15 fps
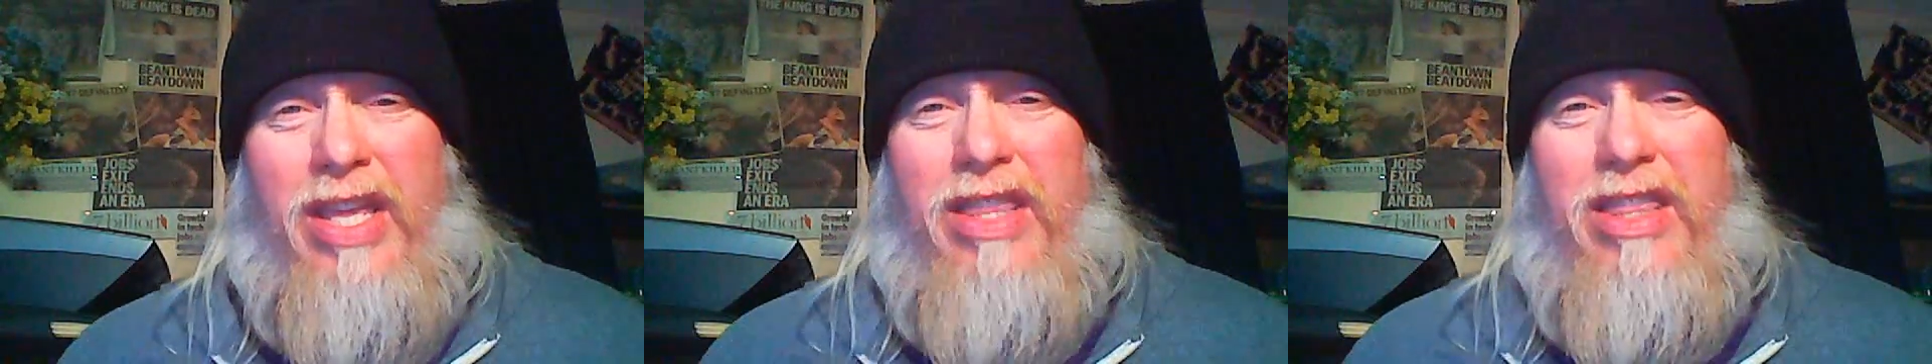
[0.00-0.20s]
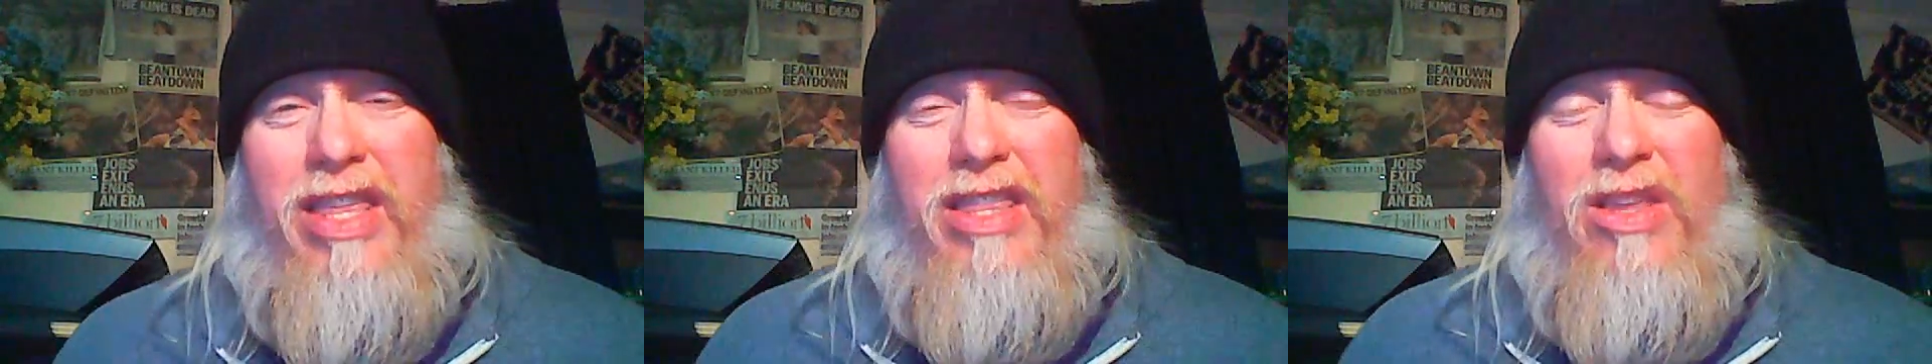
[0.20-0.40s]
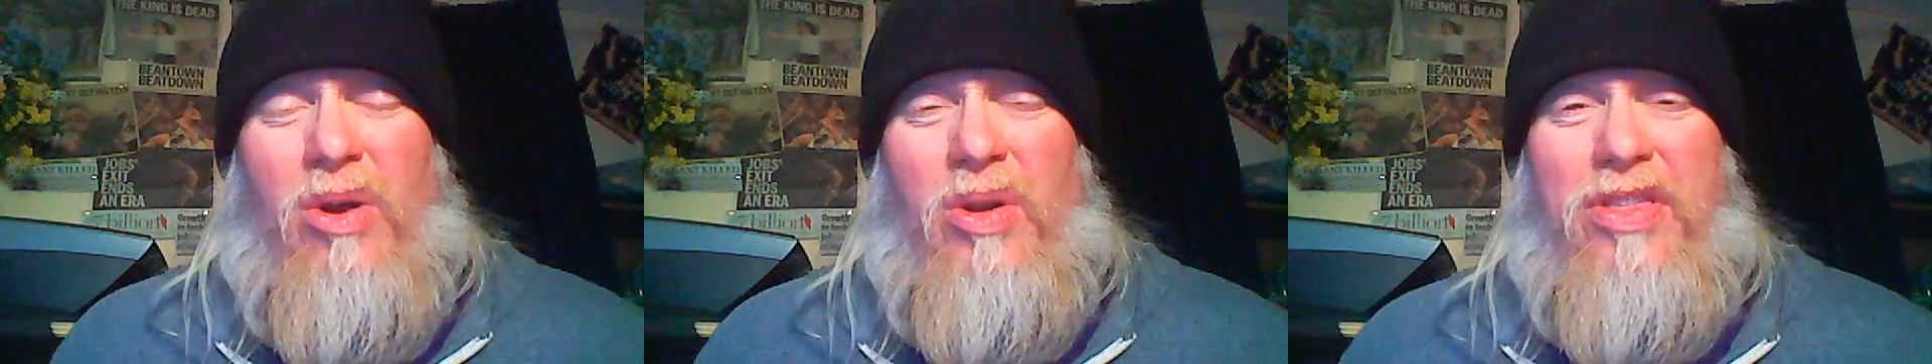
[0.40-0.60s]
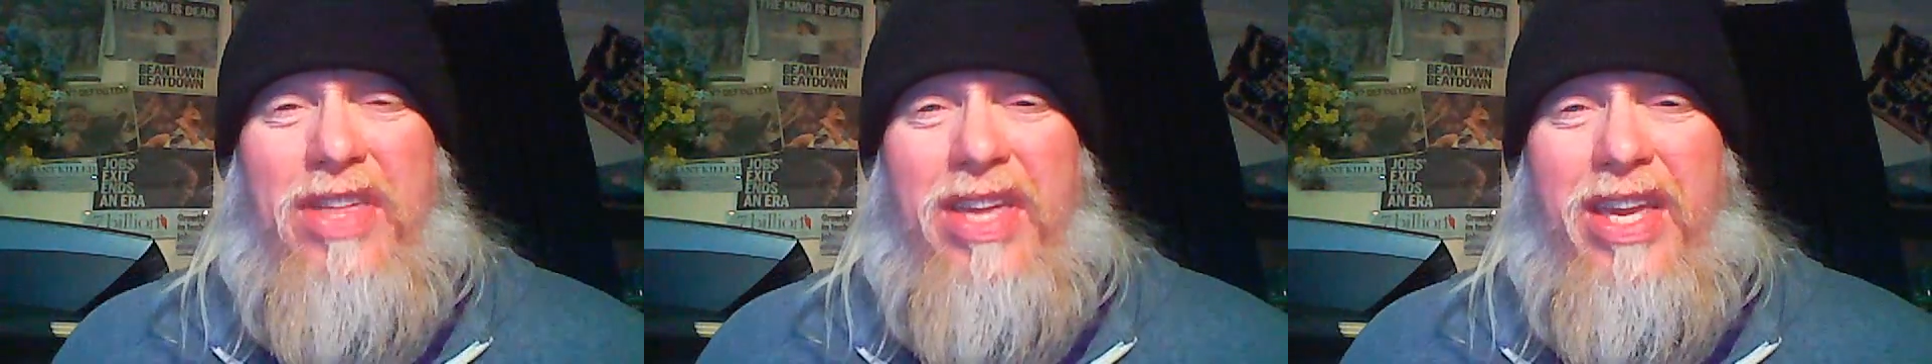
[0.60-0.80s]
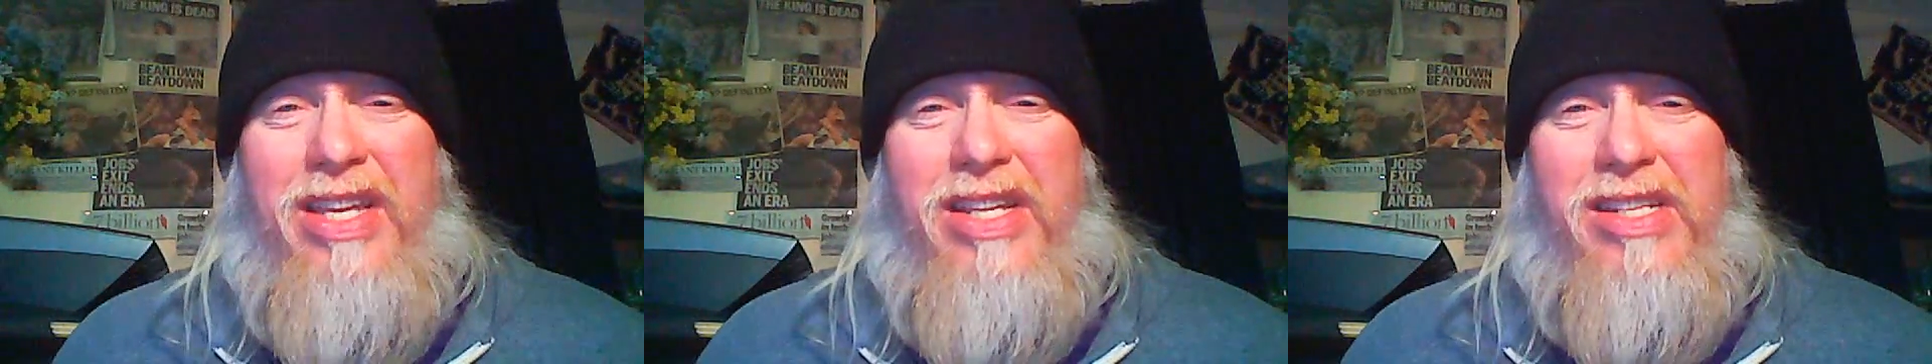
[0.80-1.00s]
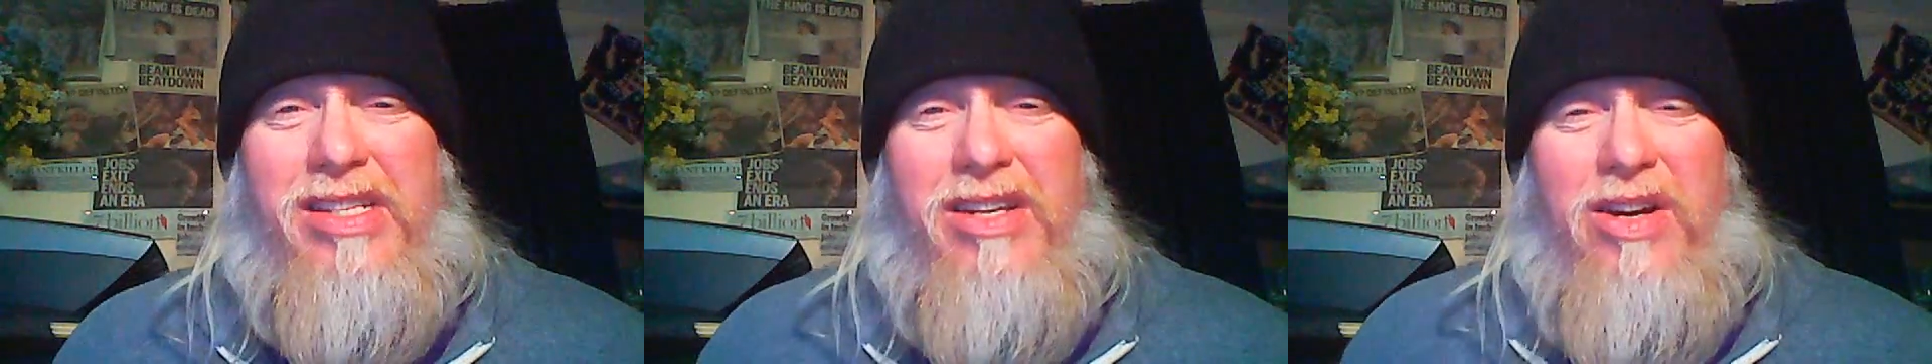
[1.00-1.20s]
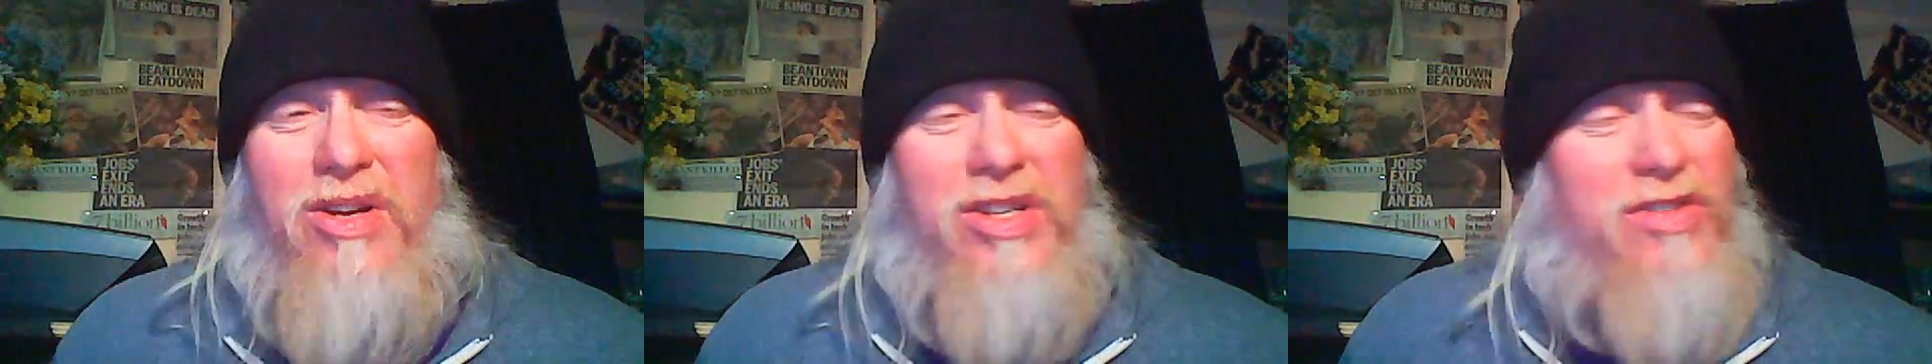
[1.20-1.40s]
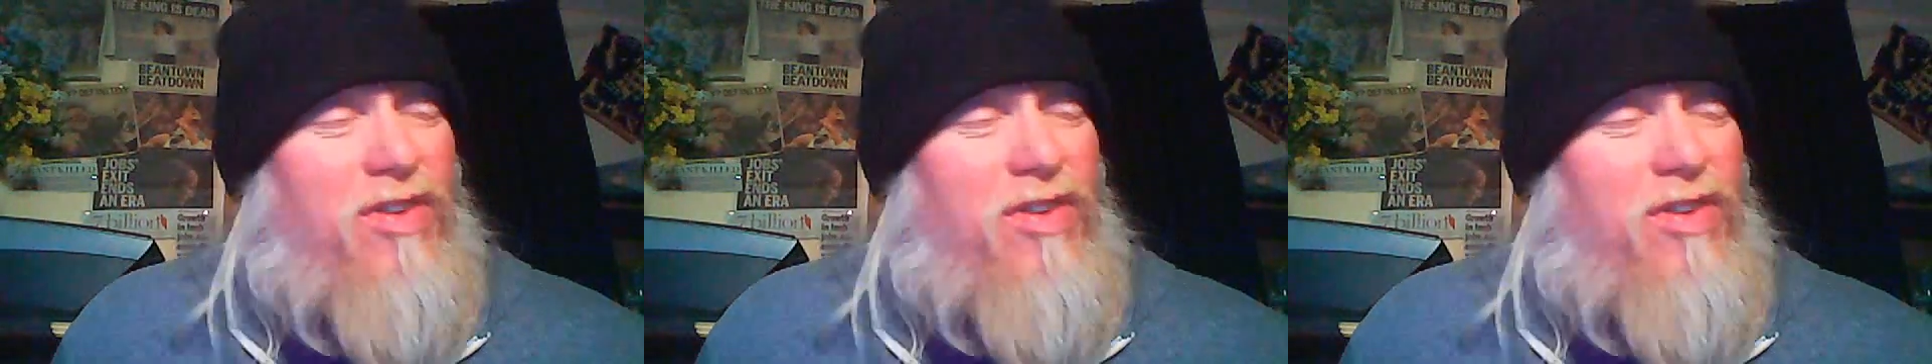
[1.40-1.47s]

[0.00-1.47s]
The only thing is, you know,